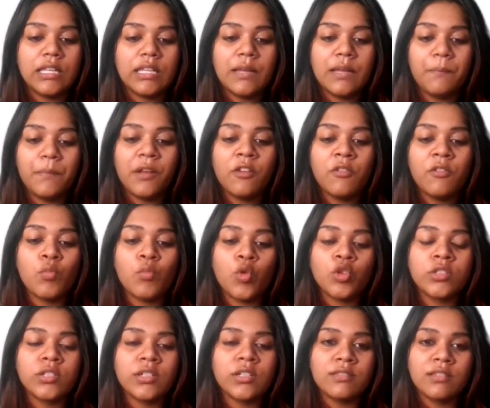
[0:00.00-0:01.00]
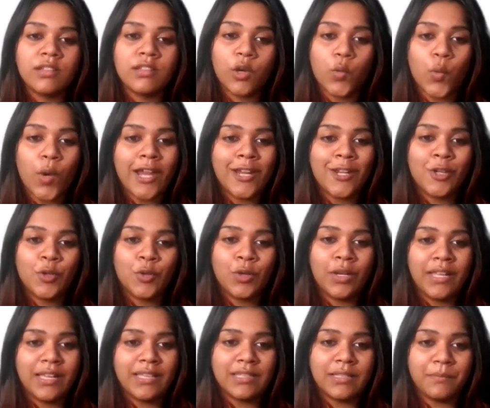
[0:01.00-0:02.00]
in number of motions required to
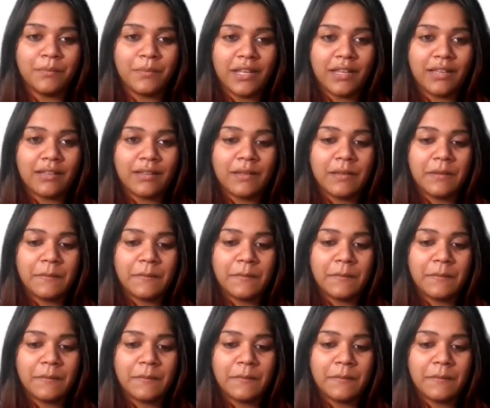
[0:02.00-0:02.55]
lay the brick.